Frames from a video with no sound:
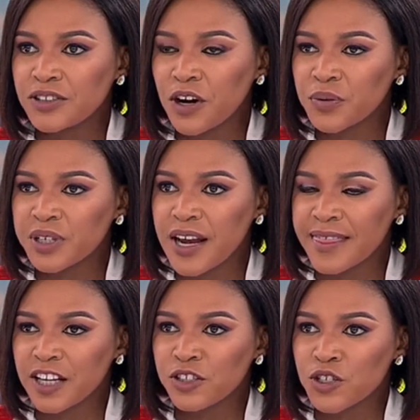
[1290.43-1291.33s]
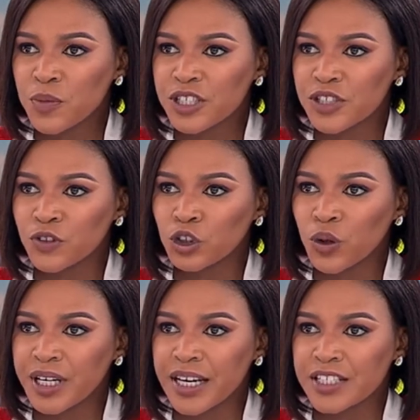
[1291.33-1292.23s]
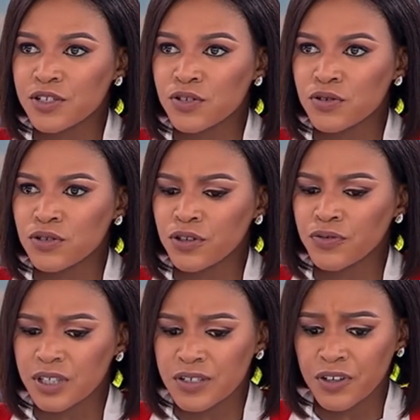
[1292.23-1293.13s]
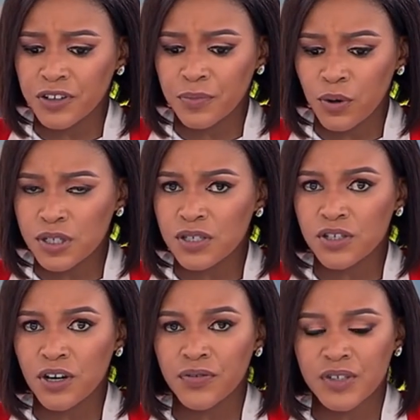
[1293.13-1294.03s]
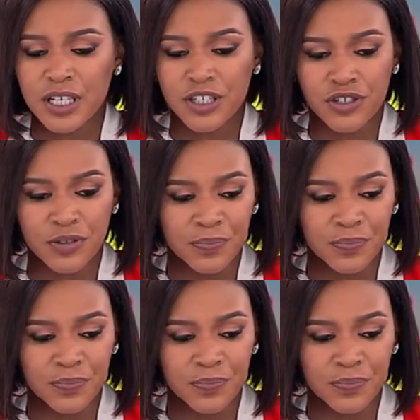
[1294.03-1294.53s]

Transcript: Godwin, thank you so much for joining us in studio for this very important conversation.